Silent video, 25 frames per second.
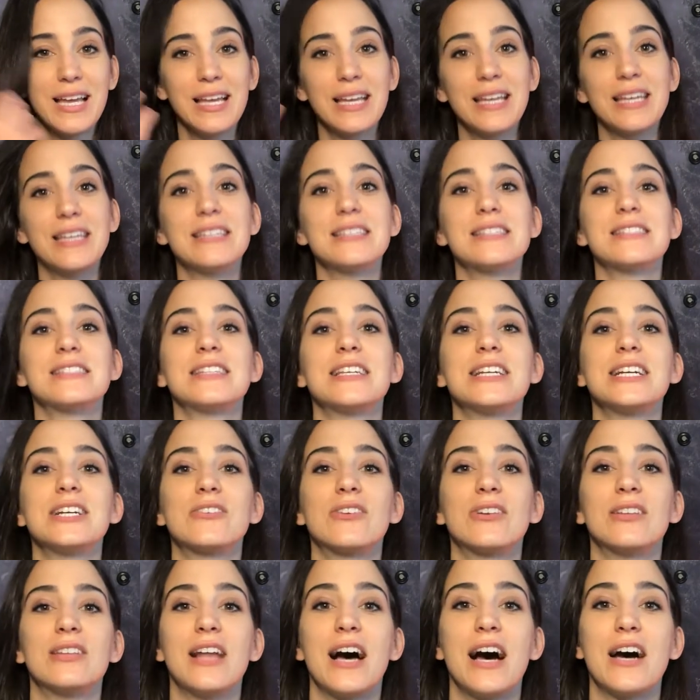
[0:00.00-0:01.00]
Is there
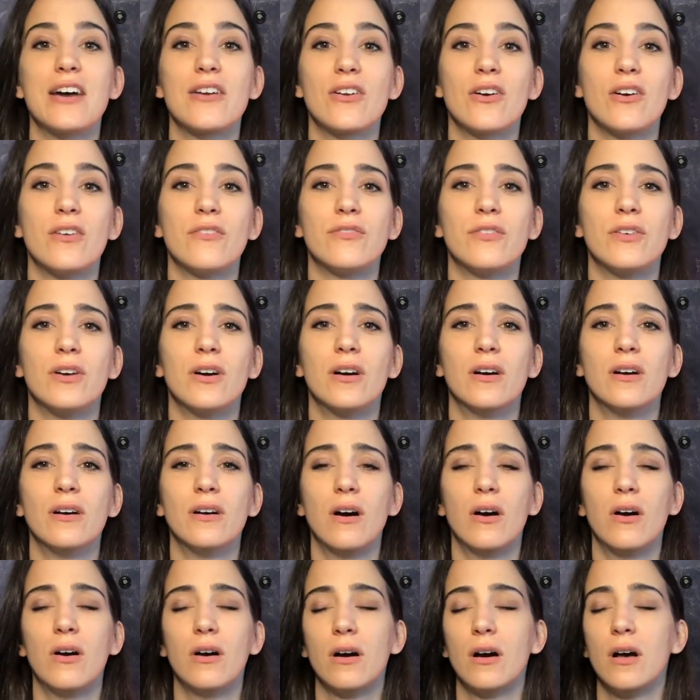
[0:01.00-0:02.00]
a lot of,
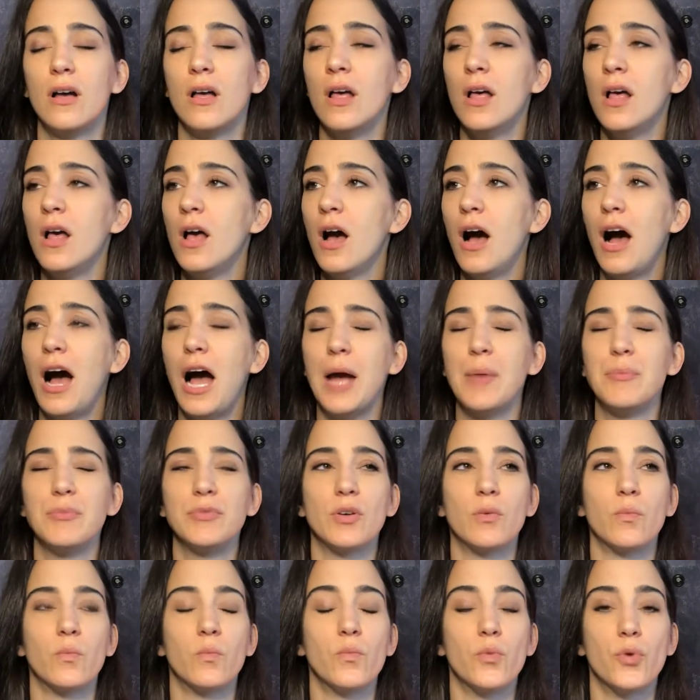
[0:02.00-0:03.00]
oh, I'm the
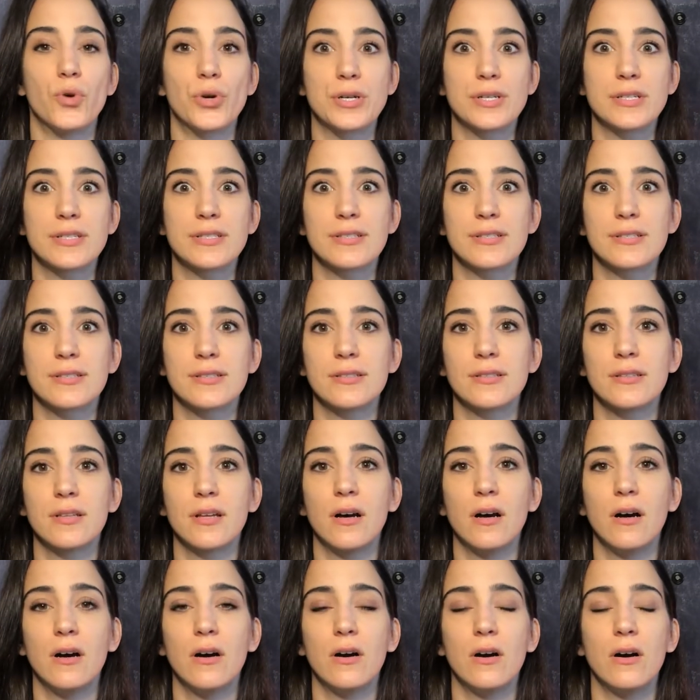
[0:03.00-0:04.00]
worst,
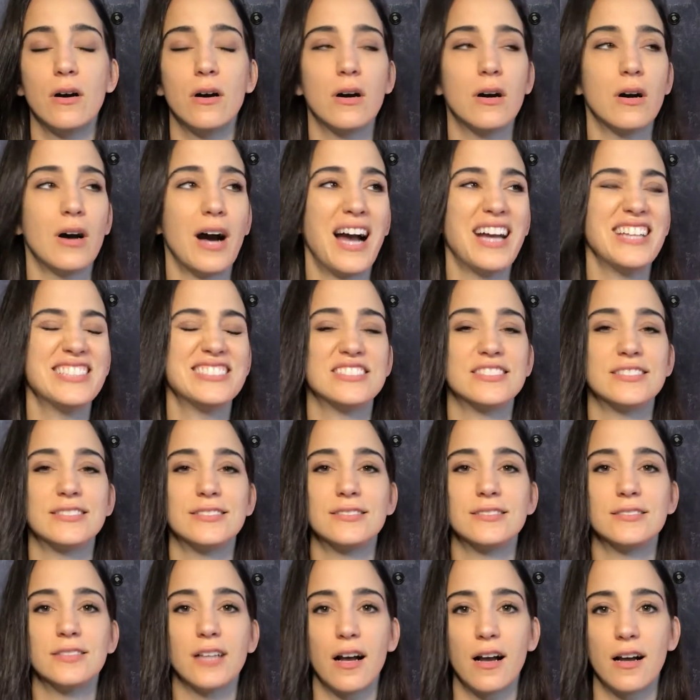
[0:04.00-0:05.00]
oh, I
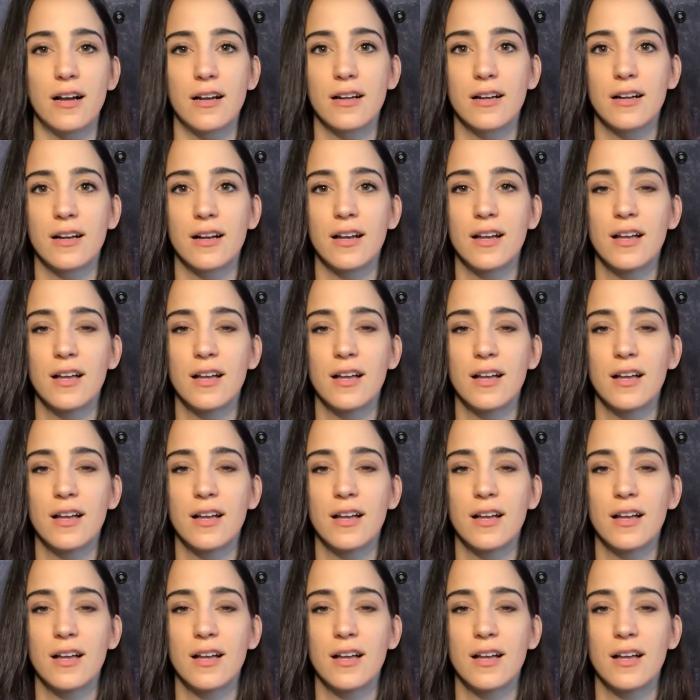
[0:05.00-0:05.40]
suck,